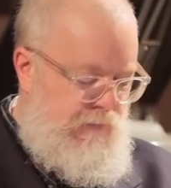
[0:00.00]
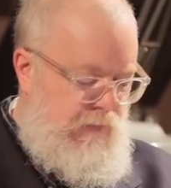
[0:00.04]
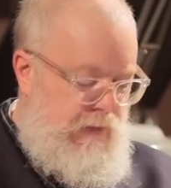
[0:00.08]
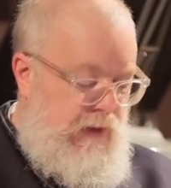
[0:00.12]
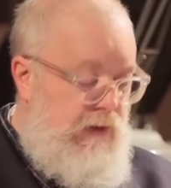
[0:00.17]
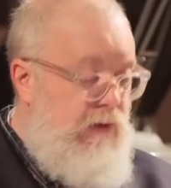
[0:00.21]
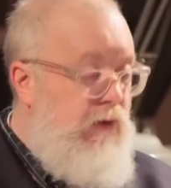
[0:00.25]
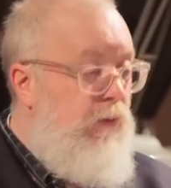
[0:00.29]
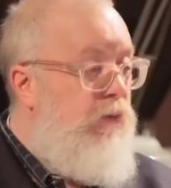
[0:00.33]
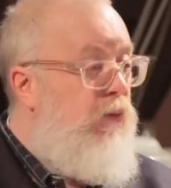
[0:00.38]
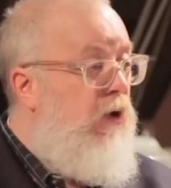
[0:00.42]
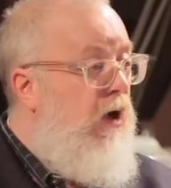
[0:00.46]

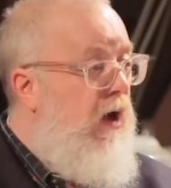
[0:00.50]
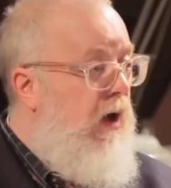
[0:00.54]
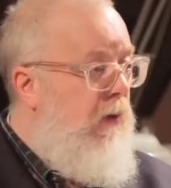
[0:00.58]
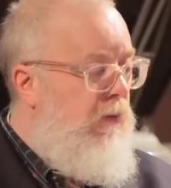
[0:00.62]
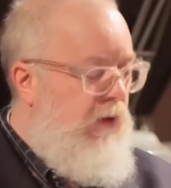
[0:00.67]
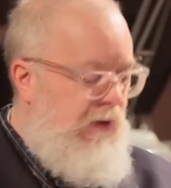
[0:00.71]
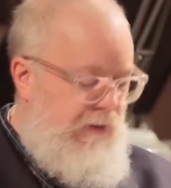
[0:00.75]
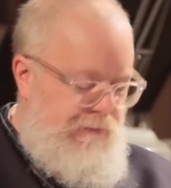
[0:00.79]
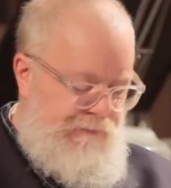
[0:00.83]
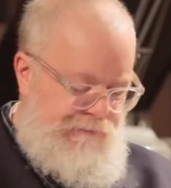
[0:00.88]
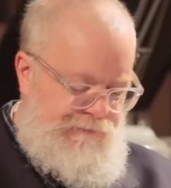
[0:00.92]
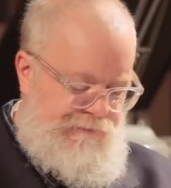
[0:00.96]
It's a
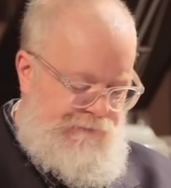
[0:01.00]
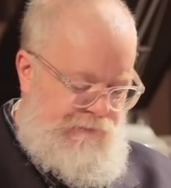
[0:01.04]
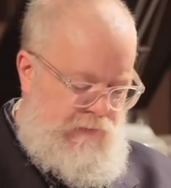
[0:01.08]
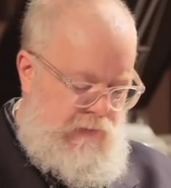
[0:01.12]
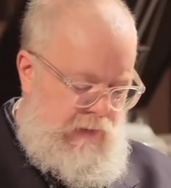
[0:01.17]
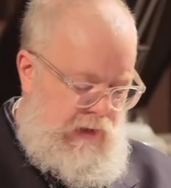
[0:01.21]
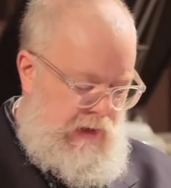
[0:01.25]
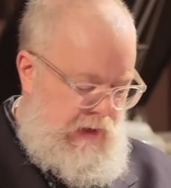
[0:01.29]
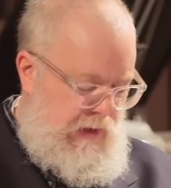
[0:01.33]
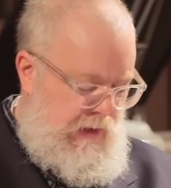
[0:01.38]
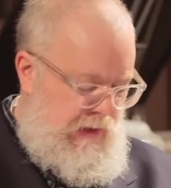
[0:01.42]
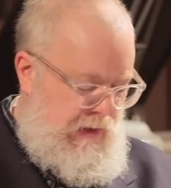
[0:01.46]
problem.
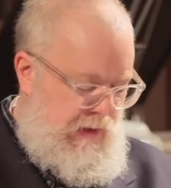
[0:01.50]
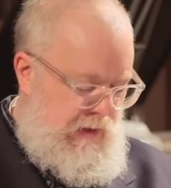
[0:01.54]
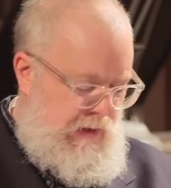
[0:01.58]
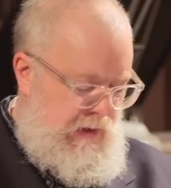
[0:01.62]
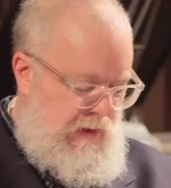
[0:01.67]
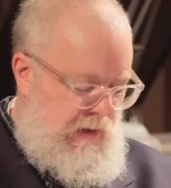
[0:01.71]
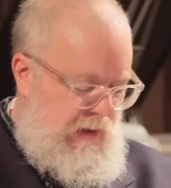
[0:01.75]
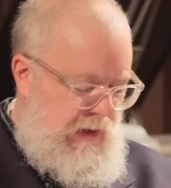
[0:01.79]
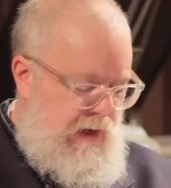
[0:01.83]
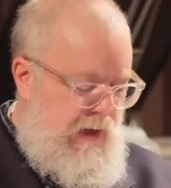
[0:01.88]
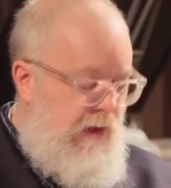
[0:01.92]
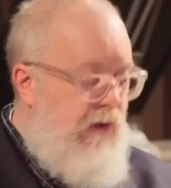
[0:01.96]

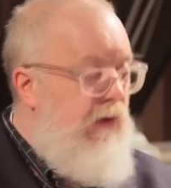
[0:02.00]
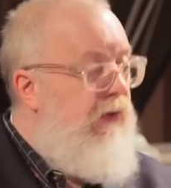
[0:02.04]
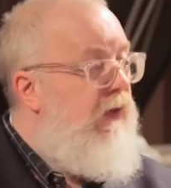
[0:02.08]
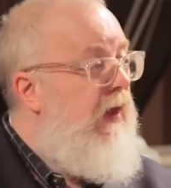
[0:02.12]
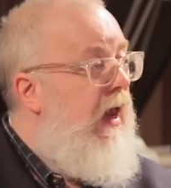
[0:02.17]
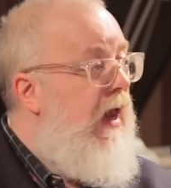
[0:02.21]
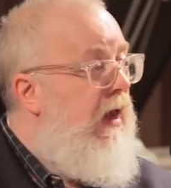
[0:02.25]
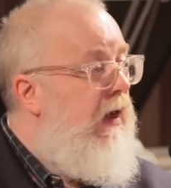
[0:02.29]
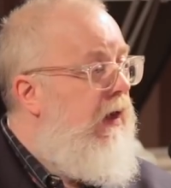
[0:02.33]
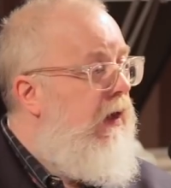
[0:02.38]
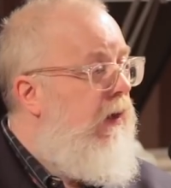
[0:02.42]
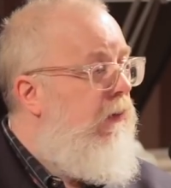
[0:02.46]
How to
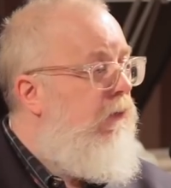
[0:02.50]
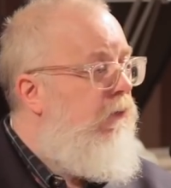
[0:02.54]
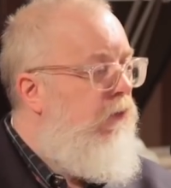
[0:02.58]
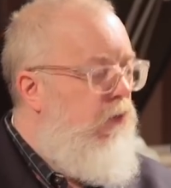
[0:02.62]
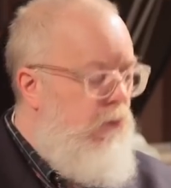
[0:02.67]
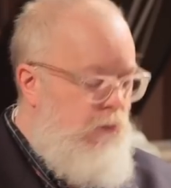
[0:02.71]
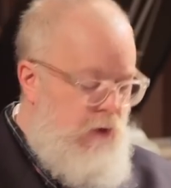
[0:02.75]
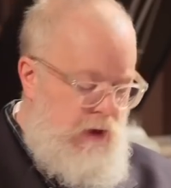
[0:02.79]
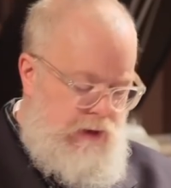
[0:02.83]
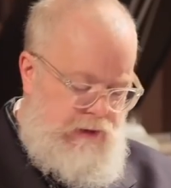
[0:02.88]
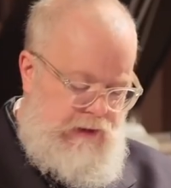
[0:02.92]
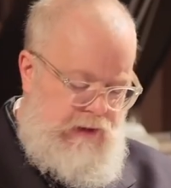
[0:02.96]
thank him
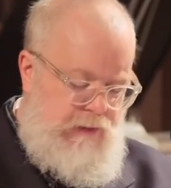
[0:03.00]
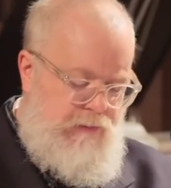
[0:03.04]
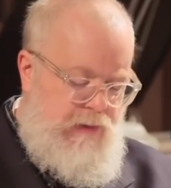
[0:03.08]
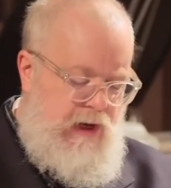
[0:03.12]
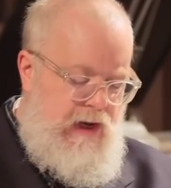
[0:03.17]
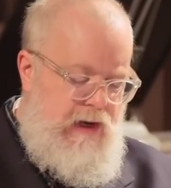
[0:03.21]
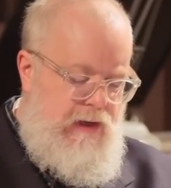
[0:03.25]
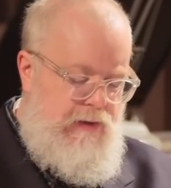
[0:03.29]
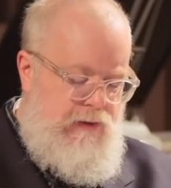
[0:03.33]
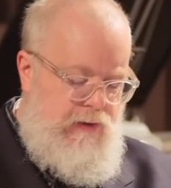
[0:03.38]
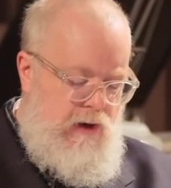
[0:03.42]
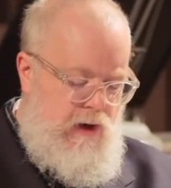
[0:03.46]
for Monty
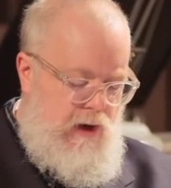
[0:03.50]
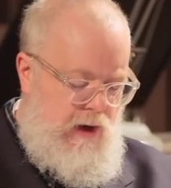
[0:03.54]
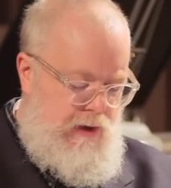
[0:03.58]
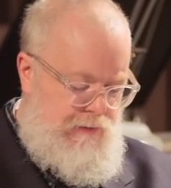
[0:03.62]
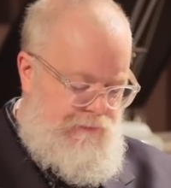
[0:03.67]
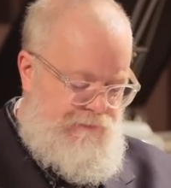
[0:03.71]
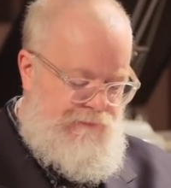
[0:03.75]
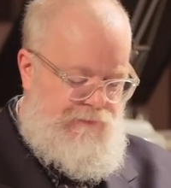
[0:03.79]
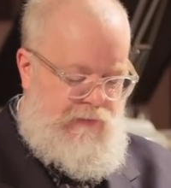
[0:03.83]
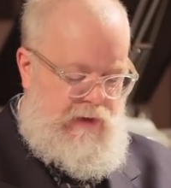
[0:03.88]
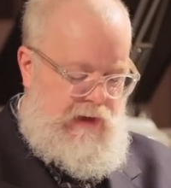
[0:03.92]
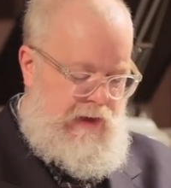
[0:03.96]

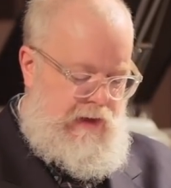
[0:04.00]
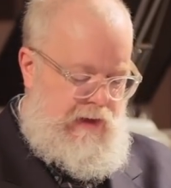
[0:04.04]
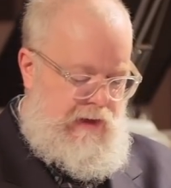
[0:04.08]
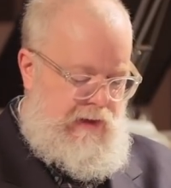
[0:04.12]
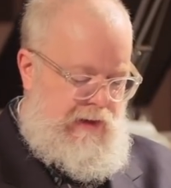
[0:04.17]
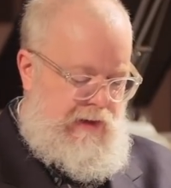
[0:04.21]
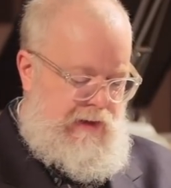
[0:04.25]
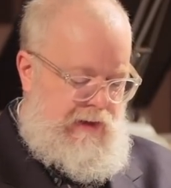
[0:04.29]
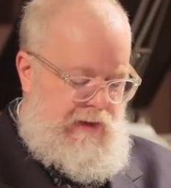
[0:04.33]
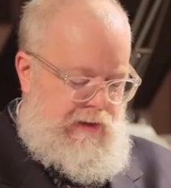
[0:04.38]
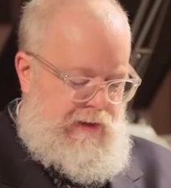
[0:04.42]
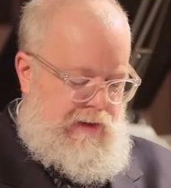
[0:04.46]
Python
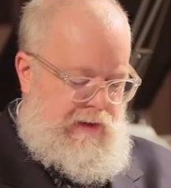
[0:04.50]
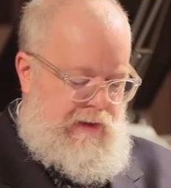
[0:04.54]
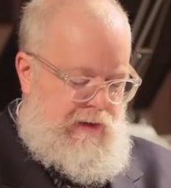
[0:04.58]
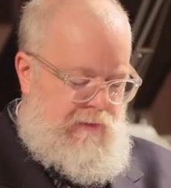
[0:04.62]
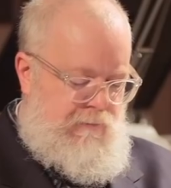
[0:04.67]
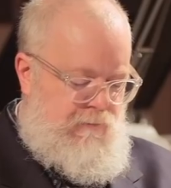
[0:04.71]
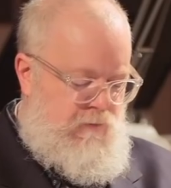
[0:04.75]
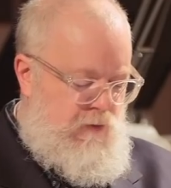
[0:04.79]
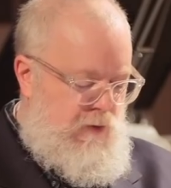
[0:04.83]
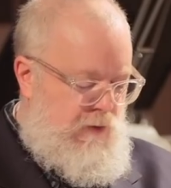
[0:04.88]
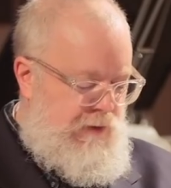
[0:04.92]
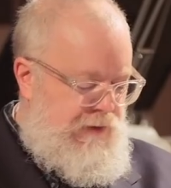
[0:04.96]

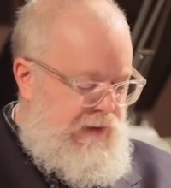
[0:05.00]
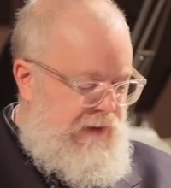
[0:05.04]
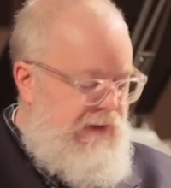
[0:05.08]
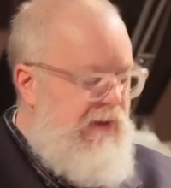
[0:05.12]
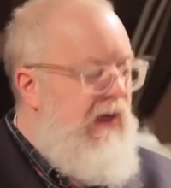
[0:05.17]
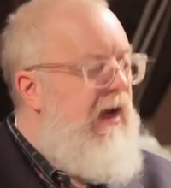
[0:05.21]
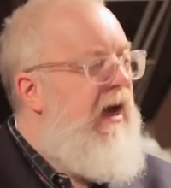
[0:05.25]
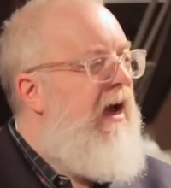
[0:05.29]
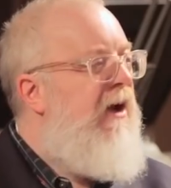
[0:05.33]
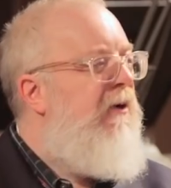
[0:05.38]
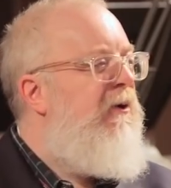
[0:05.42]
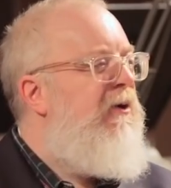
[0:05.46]
and Fawlty
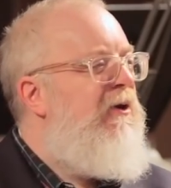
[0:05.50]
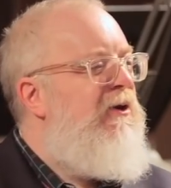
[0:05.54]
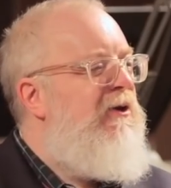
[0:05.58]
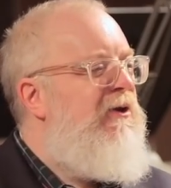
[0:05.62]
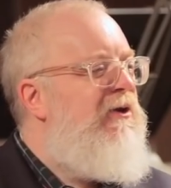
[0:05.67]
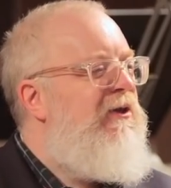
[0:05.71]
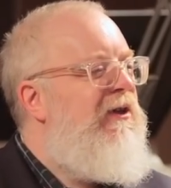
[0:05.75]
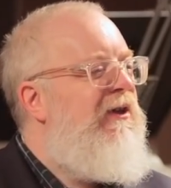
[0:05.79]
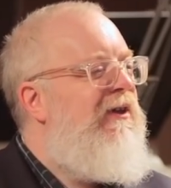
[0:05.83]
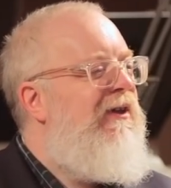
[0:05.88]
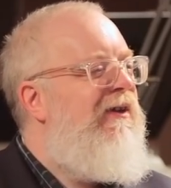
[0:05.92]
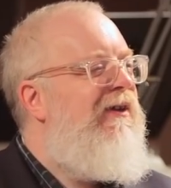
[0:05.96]

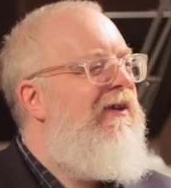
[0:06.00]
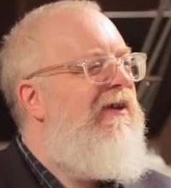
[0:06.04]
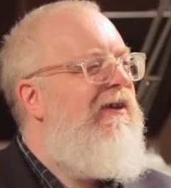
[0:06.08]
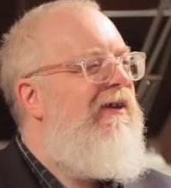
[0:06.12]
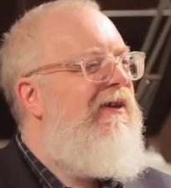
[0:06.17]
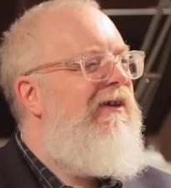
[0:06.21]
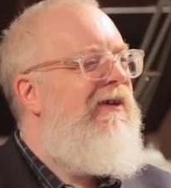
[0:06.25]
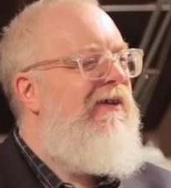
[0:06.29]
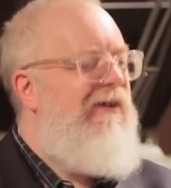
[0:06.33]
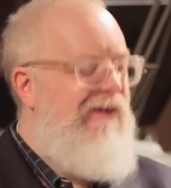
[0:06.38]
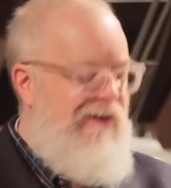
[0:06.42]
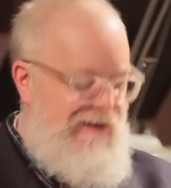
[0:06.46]
Towers
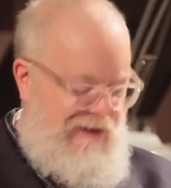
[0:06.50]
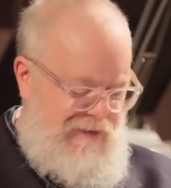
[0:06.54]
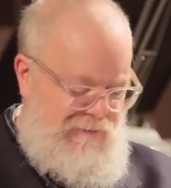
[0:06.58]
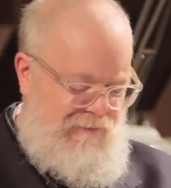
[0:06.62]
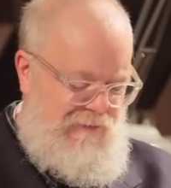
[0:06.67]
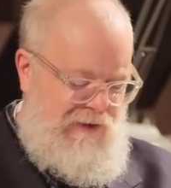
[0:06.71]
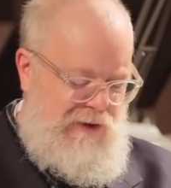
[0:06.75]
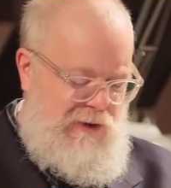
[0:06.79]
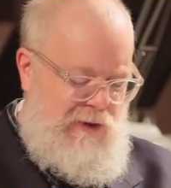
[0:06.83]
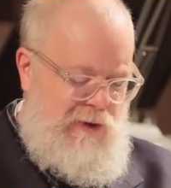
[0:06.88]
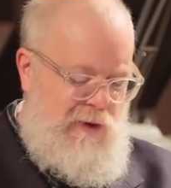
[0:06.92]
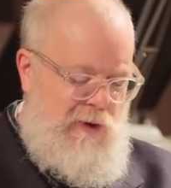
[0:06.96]
and A
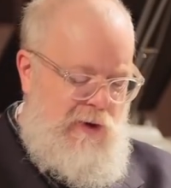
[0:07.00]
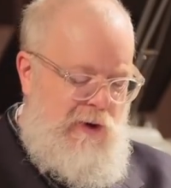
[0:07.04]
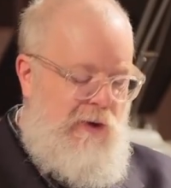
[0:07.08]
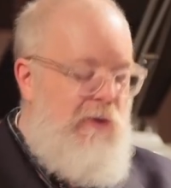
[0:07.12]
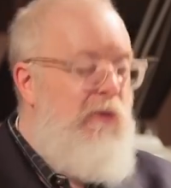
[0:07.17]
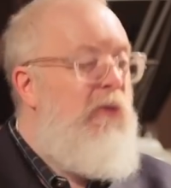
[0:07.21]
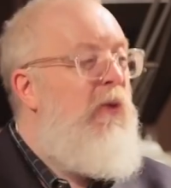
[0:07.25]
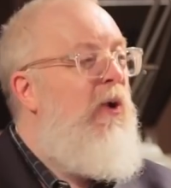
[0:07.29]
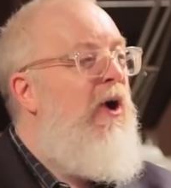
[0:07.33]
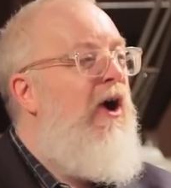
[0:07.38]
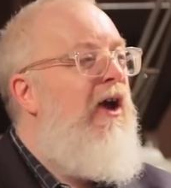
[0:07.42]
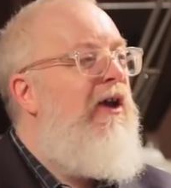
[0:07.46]
Fish Called
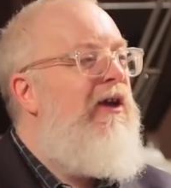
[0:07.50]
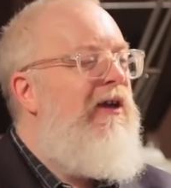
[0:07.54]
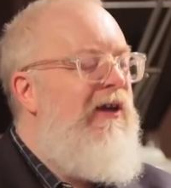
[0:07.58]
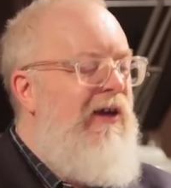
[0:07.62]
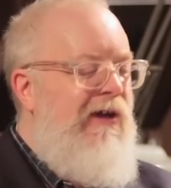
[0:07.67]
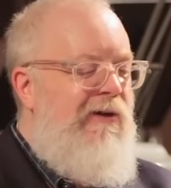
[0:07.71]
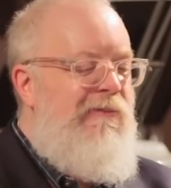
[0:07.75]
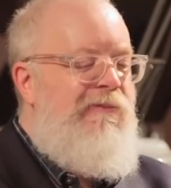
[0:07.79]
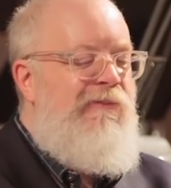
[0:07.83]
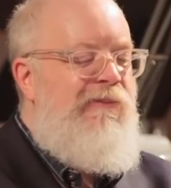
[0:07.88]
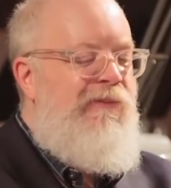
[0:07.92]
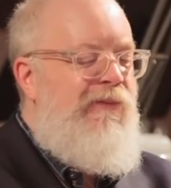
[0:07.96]

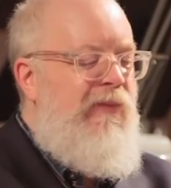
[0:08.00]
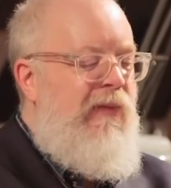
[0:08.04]
Wanda,